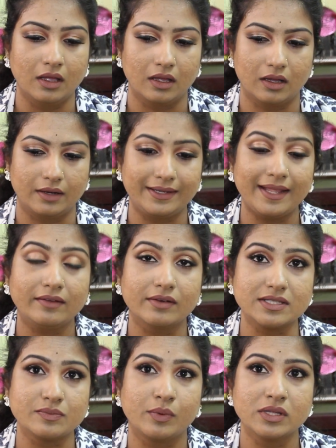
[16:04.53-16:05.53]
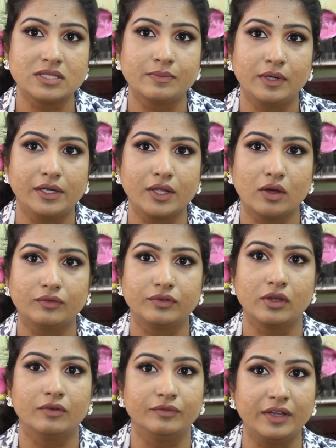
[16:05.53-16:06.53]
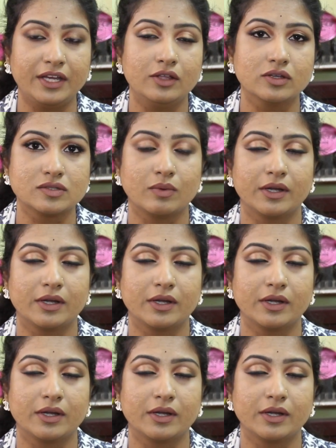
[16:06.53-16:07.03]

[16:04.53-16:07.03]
uh, take responsibility of your videos,